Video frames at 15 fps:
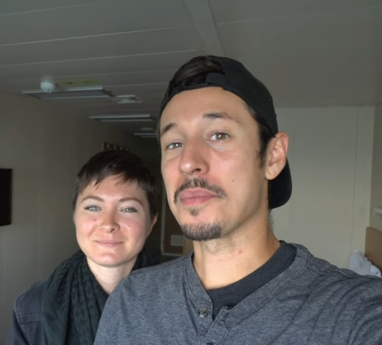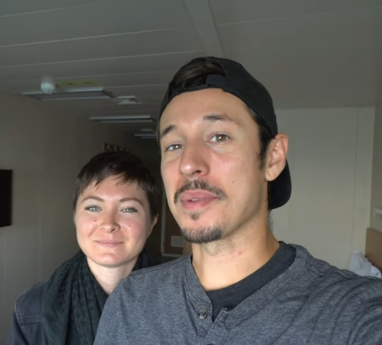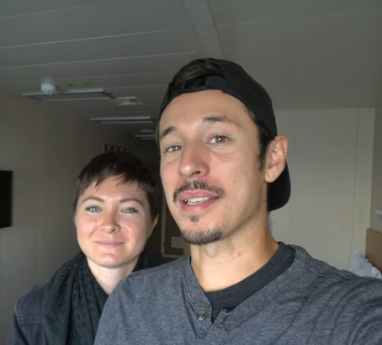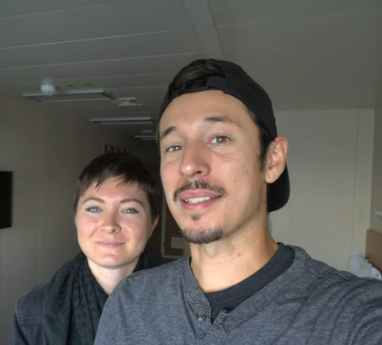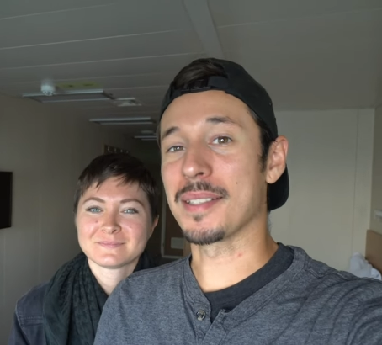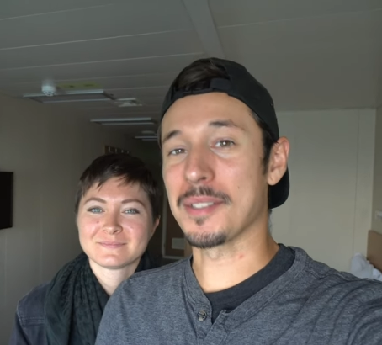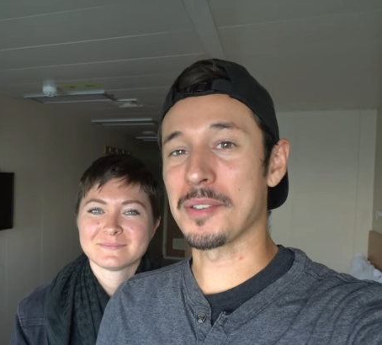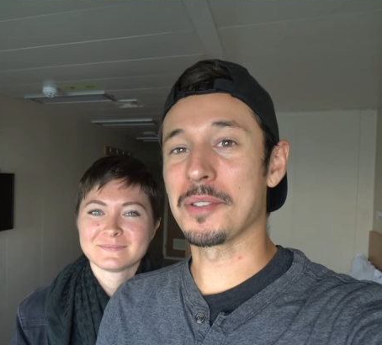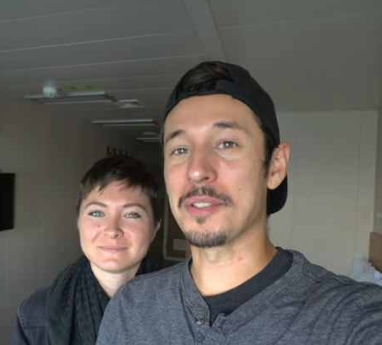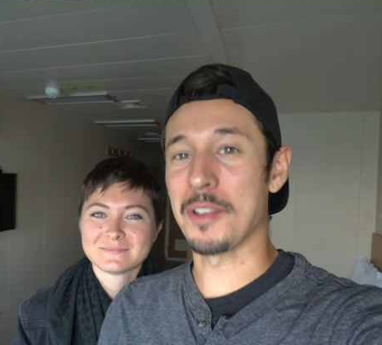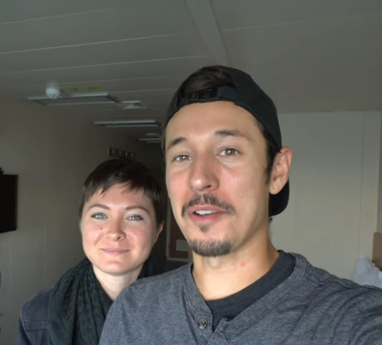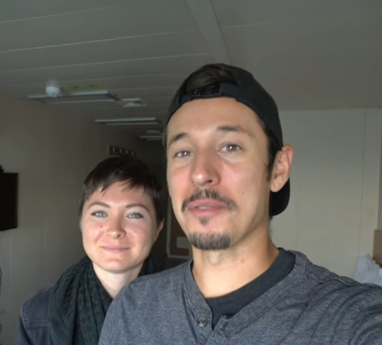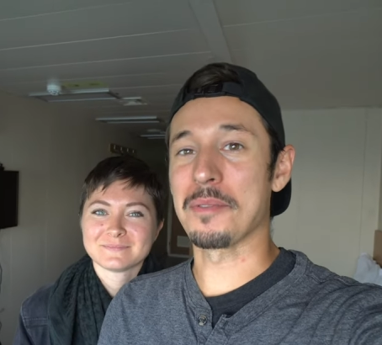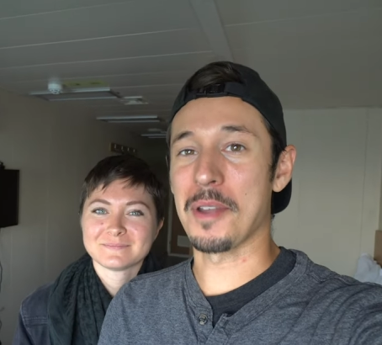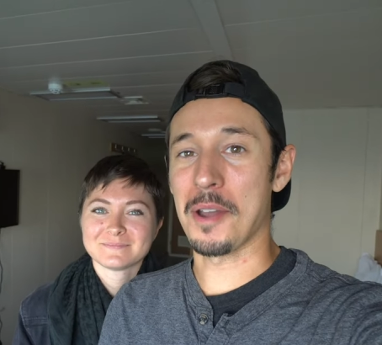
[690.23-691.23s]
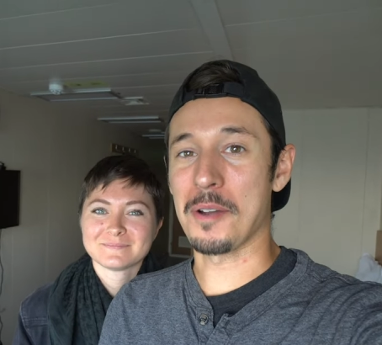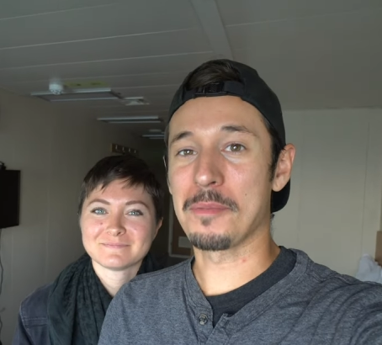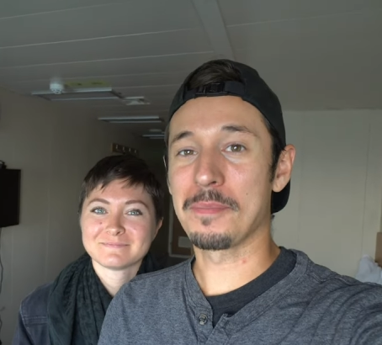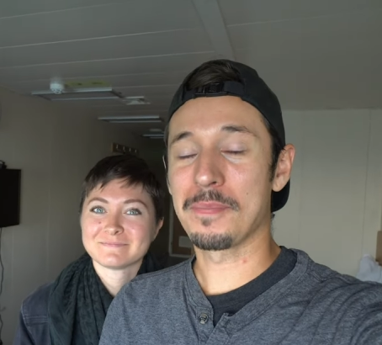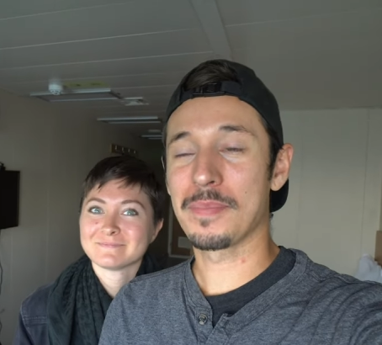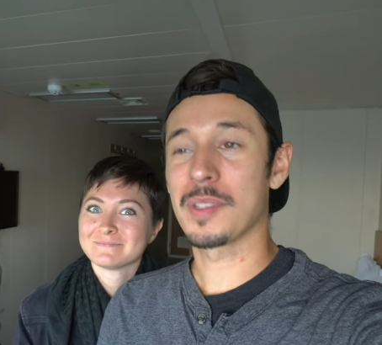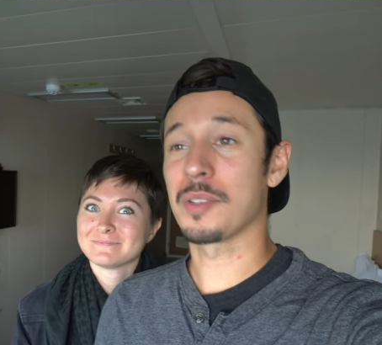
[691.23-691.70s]
Speaker 1: We still don't know.
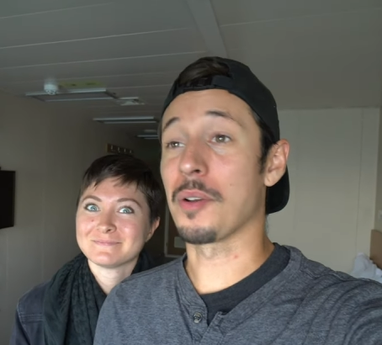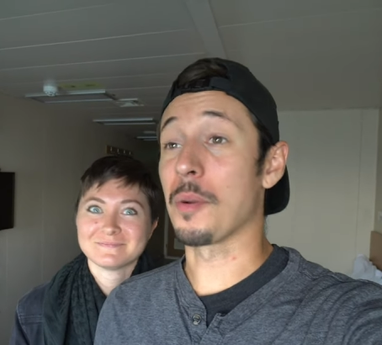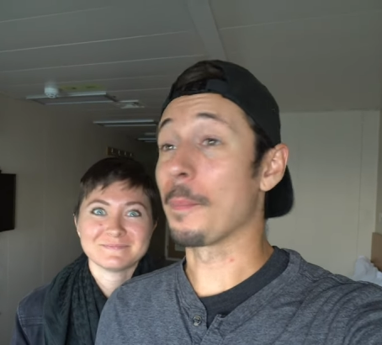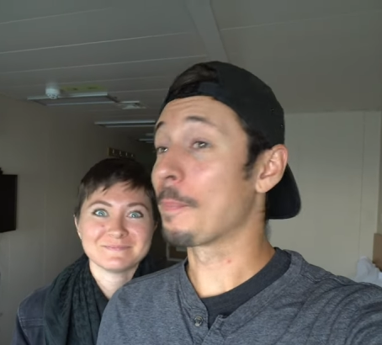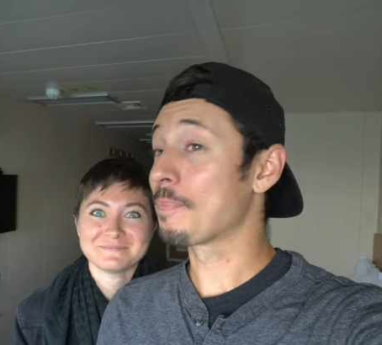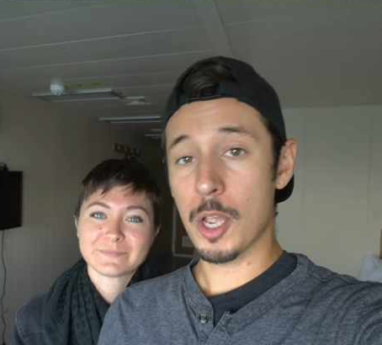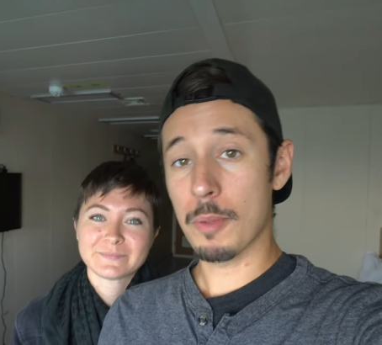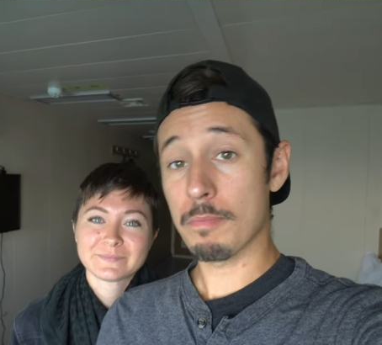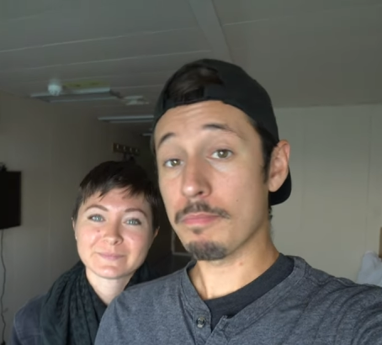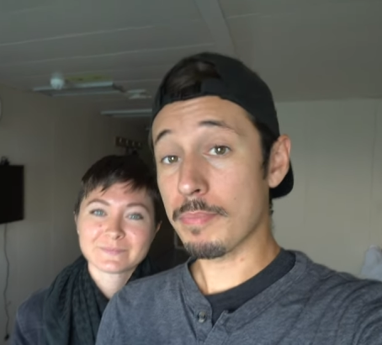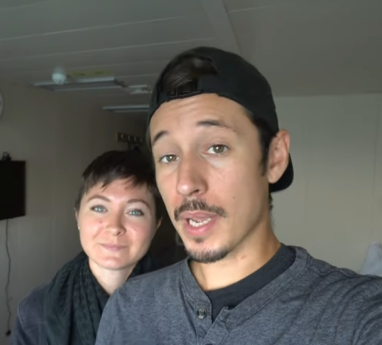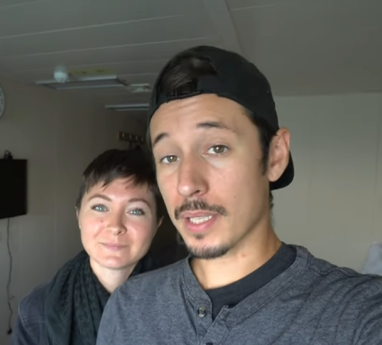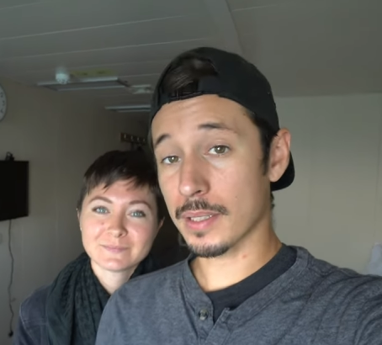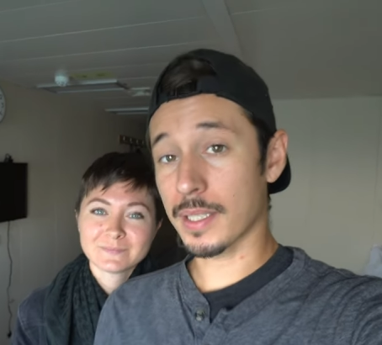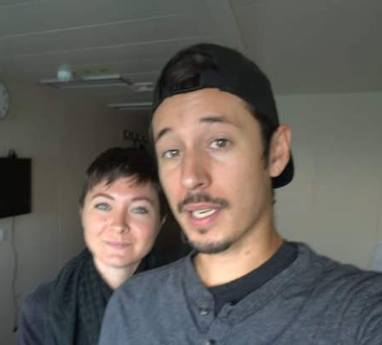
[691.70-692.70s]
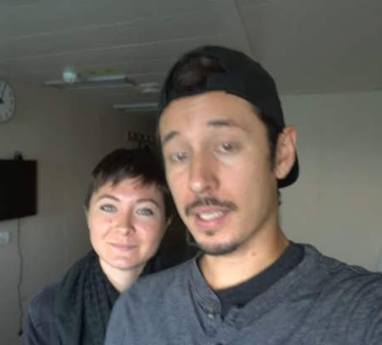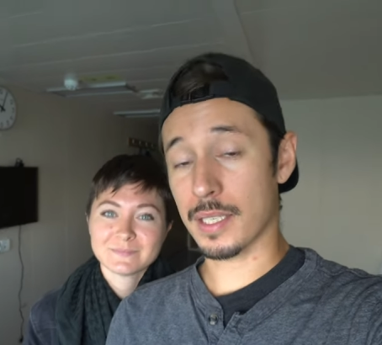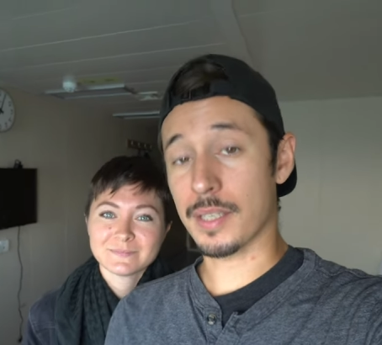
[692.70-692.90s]
So best case